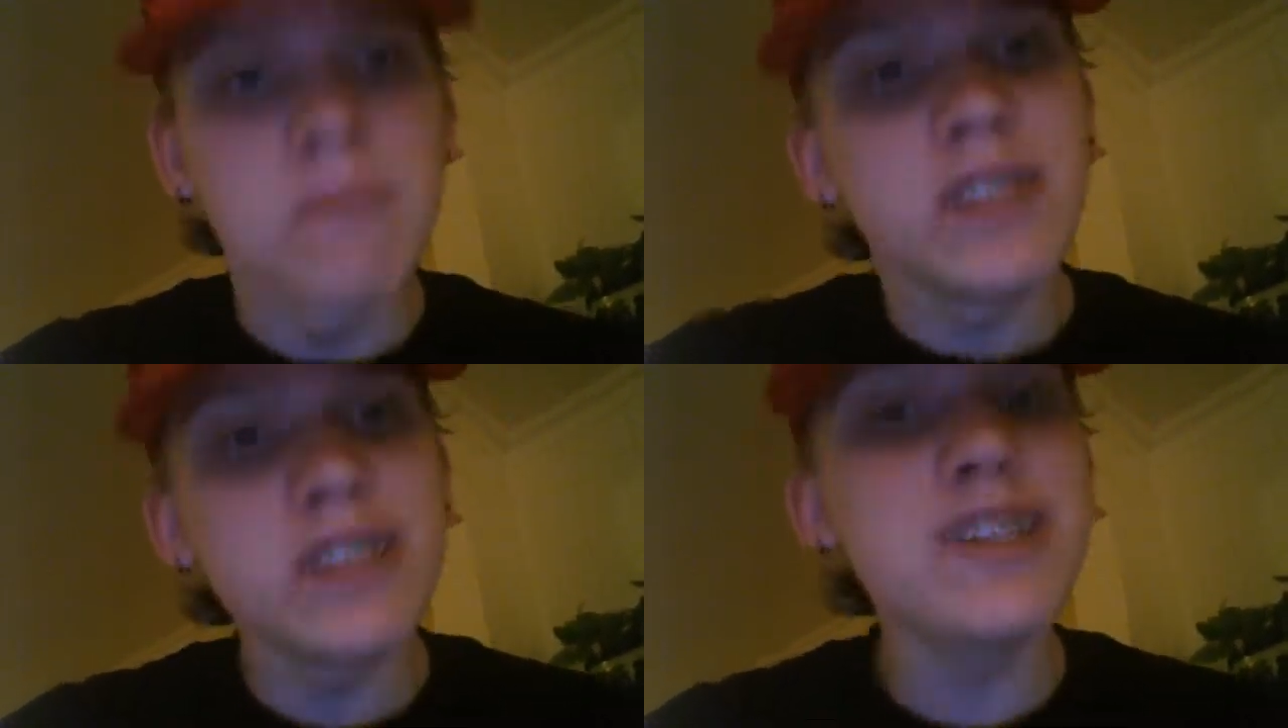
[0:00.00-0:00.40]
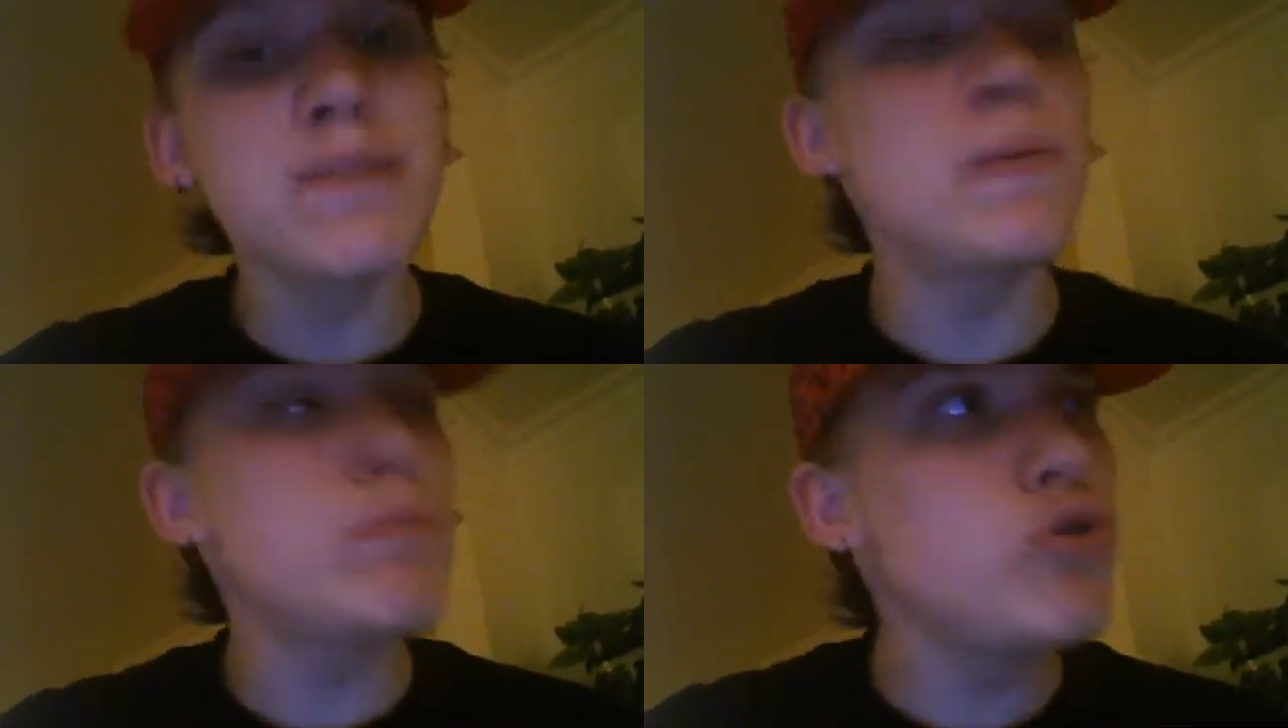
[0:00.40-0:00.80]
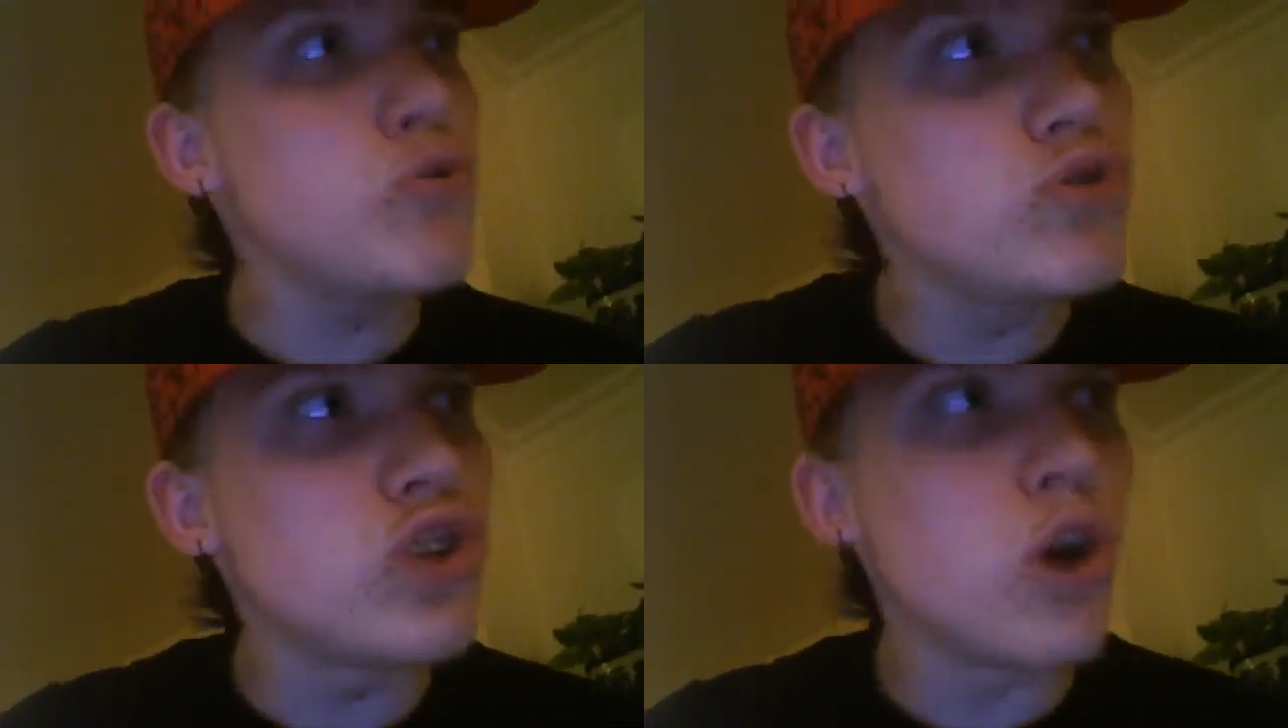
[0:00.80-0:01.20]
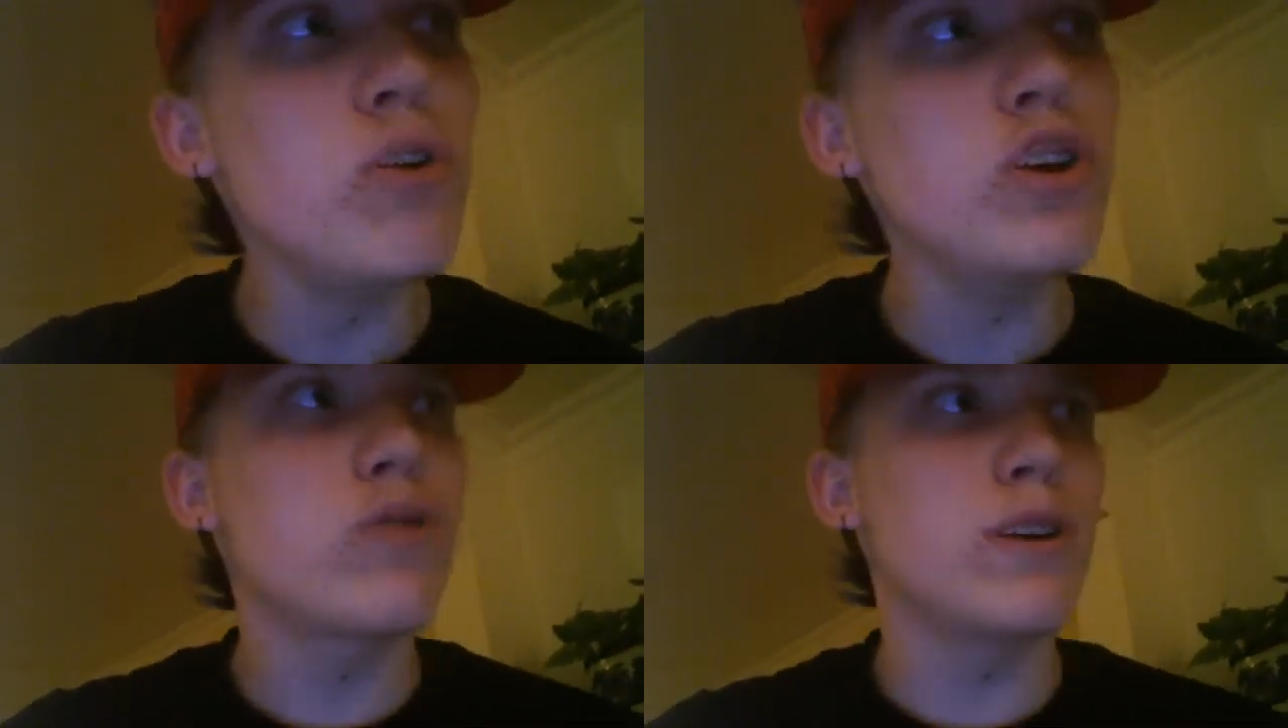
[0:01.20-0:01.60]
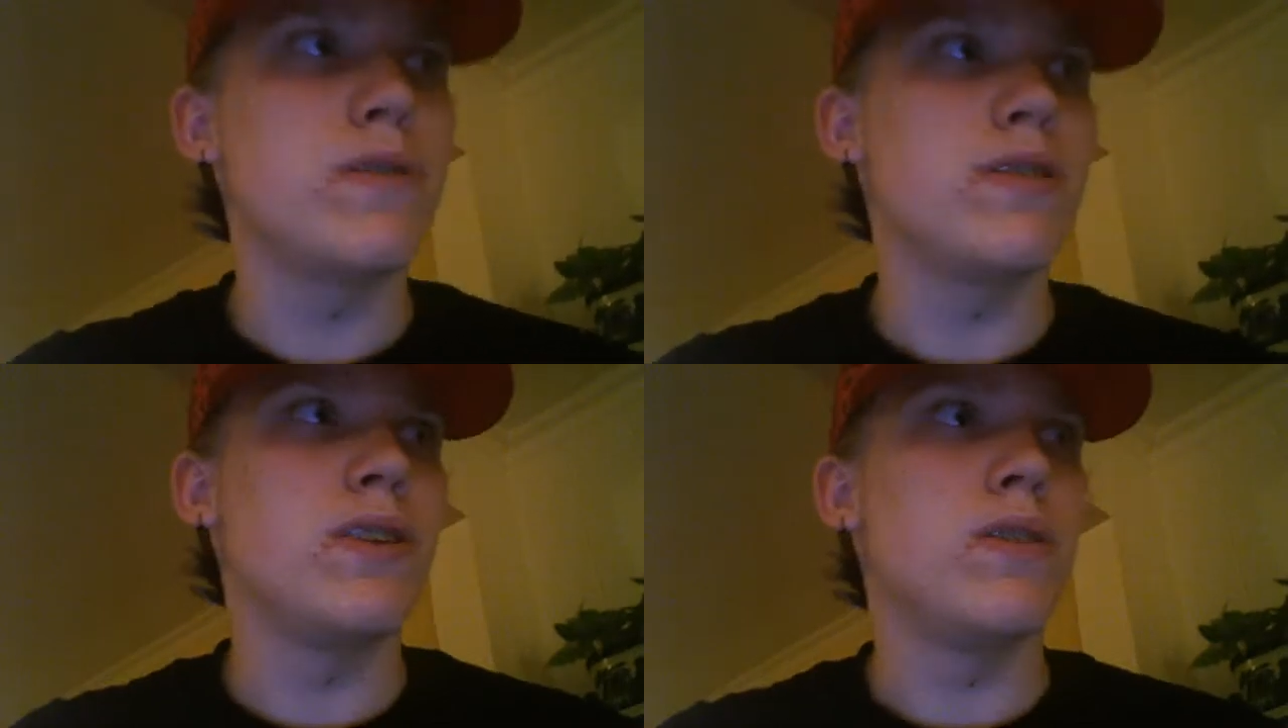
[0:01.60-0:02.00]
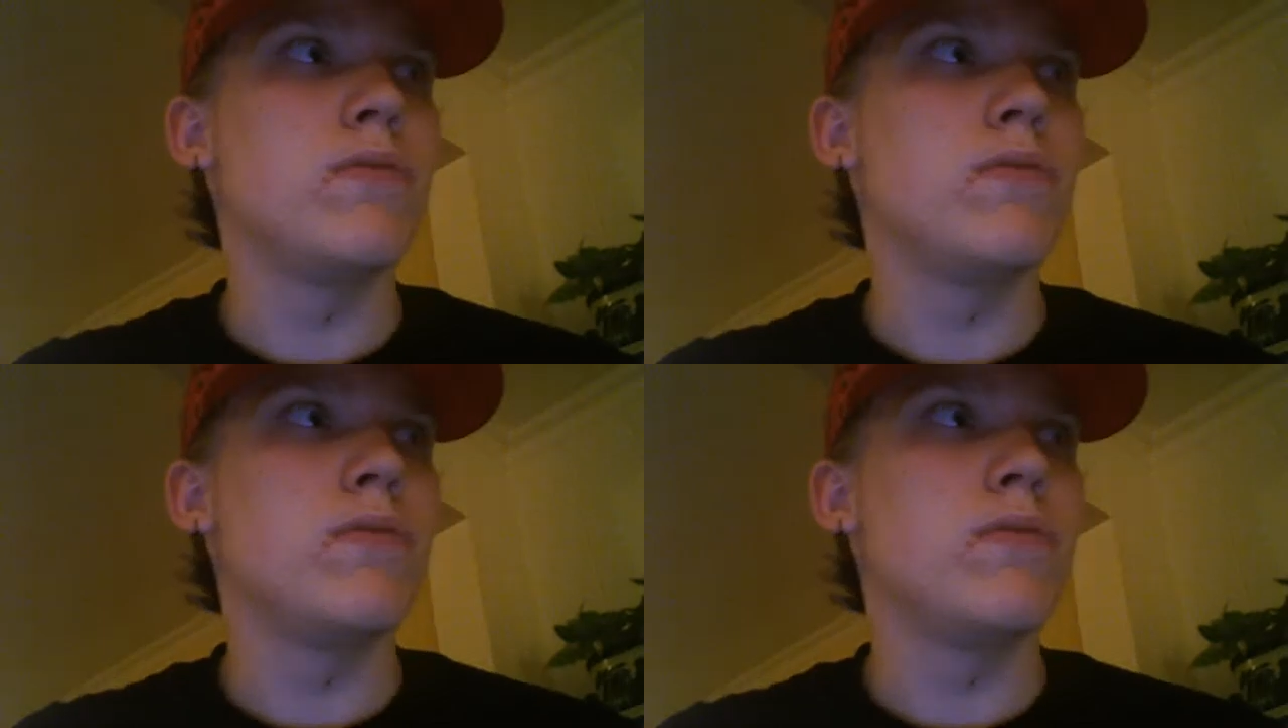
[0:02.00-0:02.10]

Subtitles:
Listen to people who don't agree with you.